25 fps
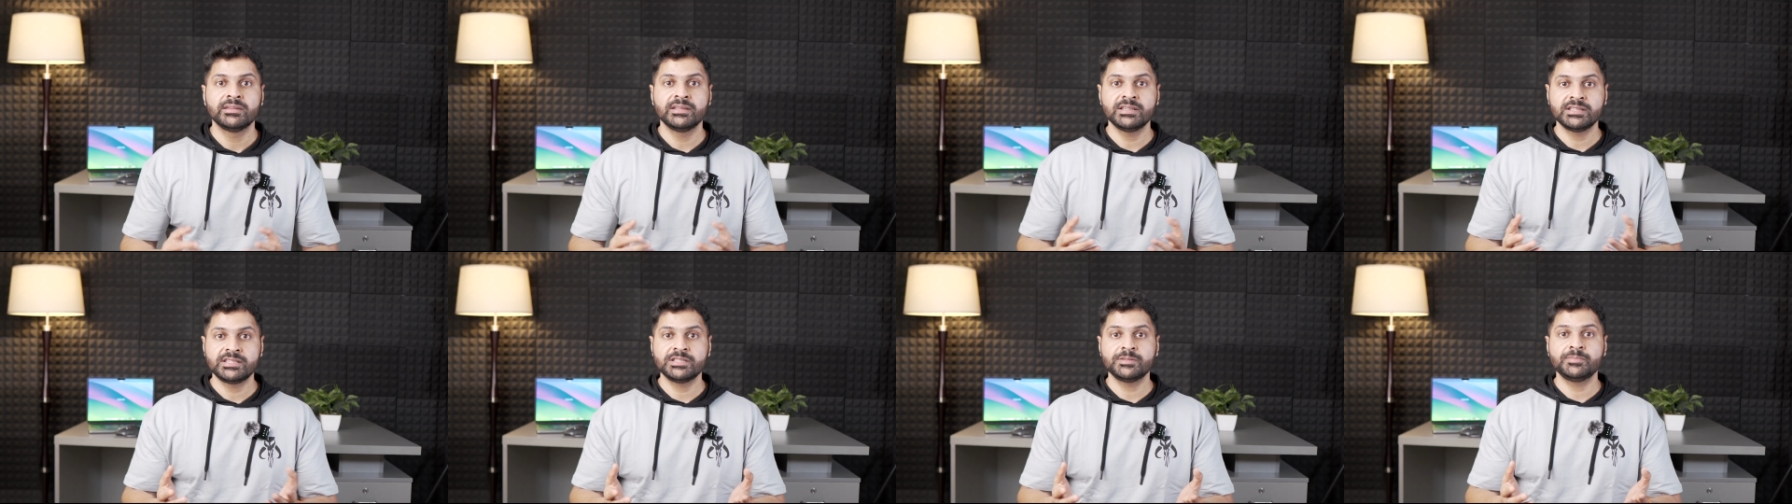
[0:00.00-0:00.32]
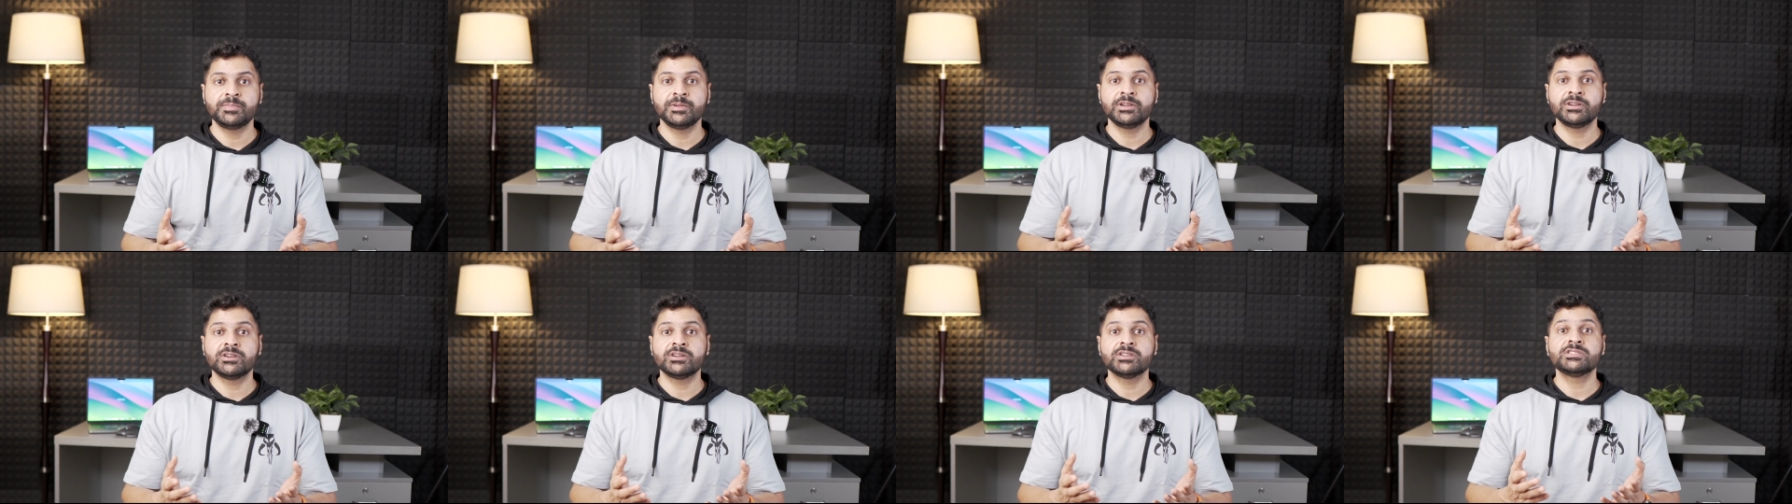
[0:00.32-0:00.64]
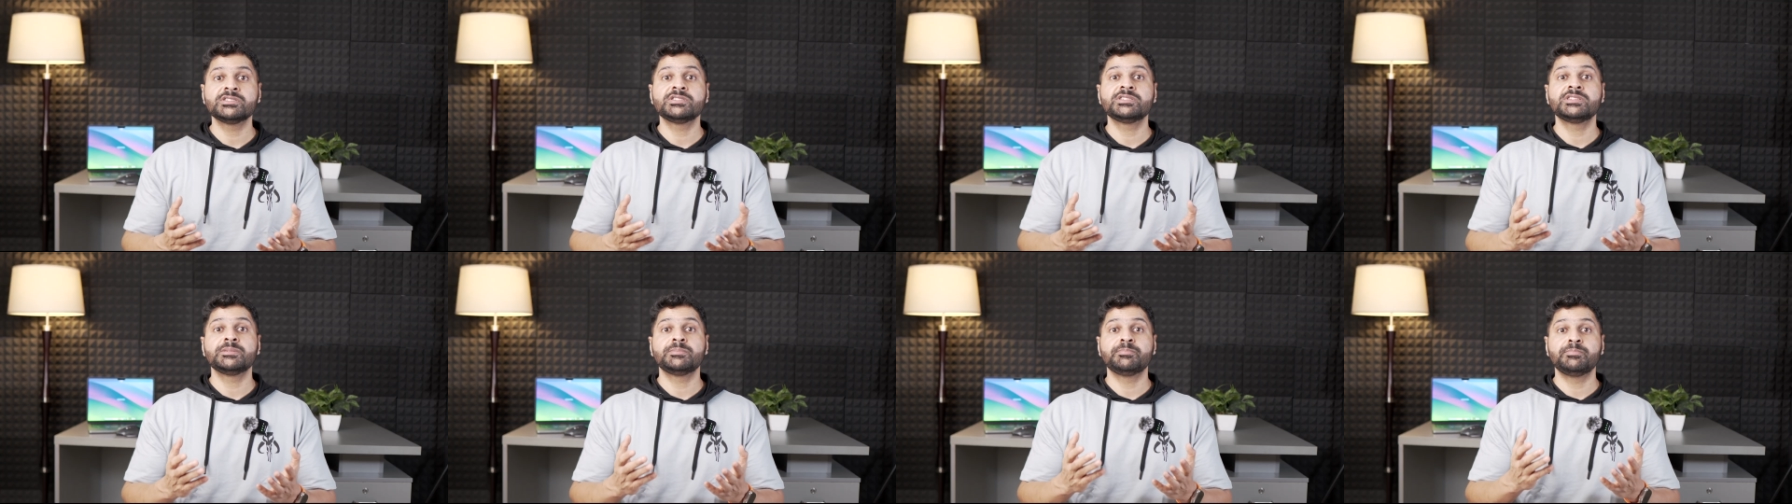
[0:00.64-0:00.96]
This is
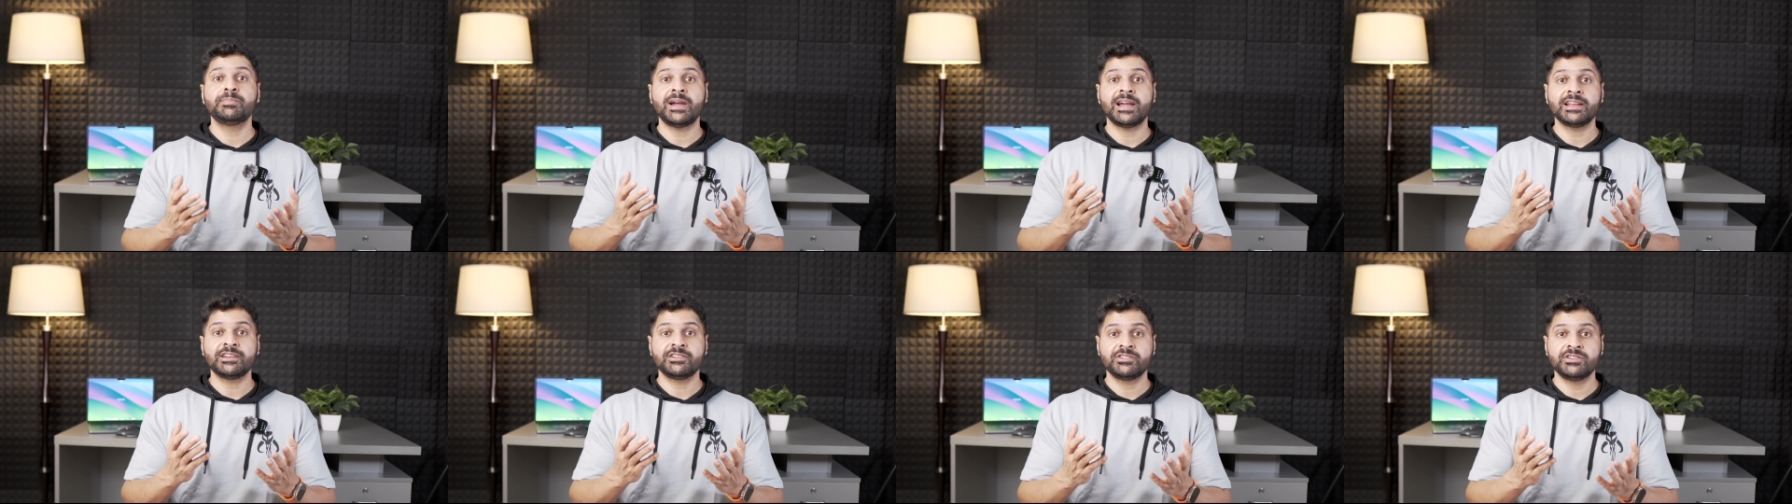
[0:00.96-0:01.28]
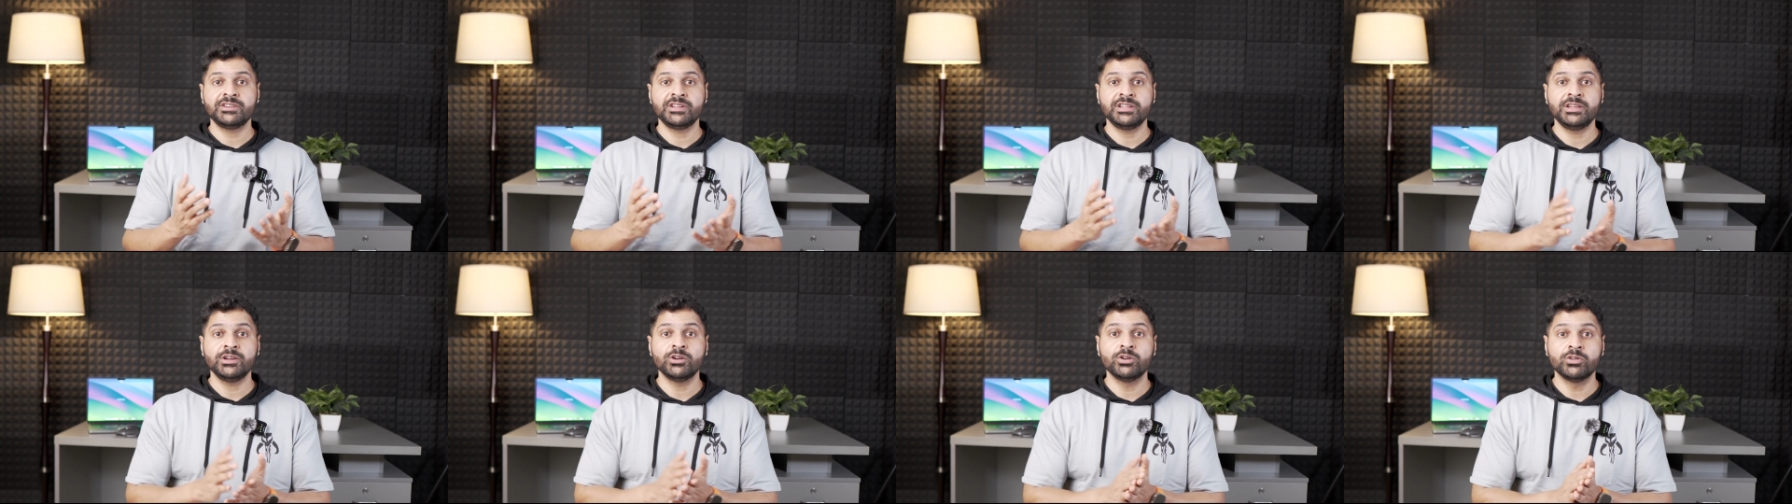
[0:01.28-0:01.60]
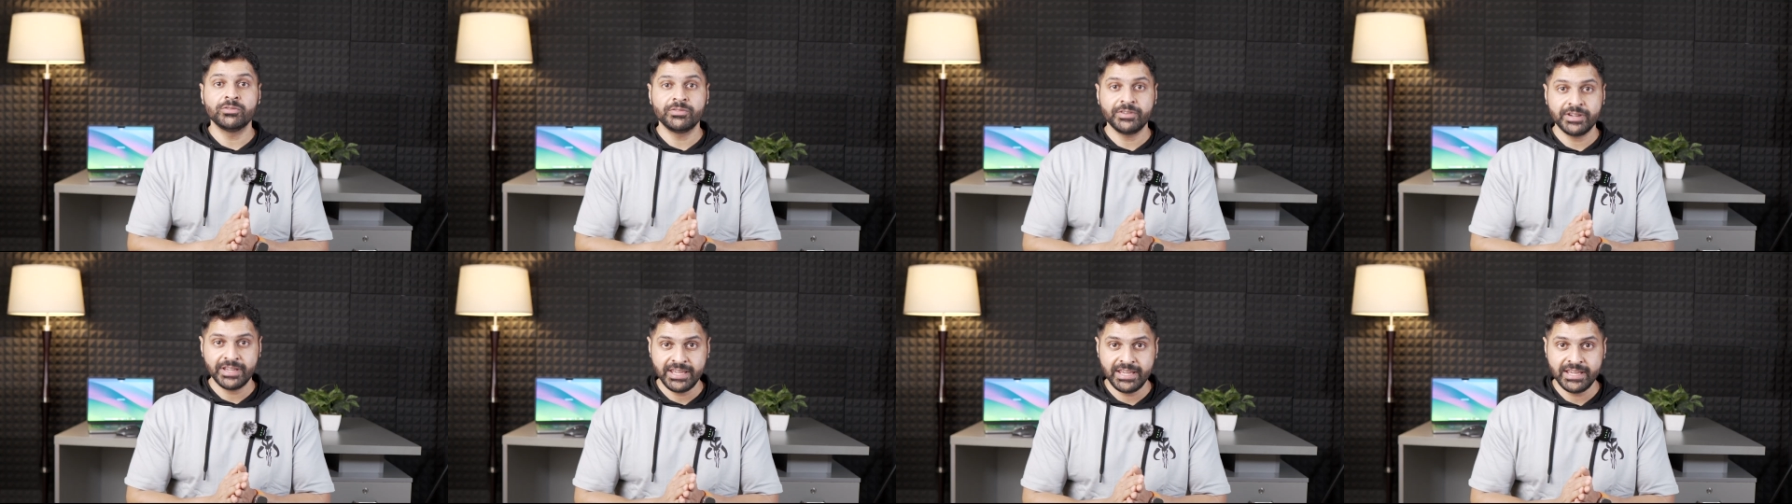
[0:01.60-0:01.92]
because the battery
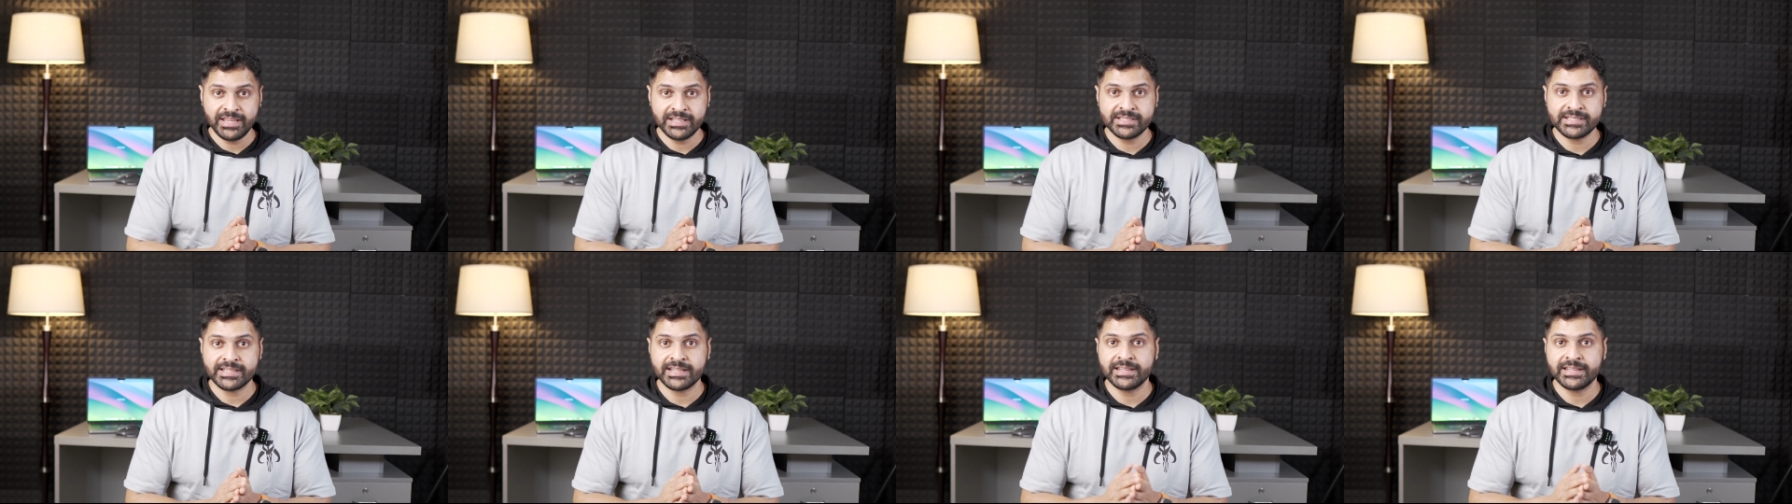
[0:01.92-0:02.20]
overheats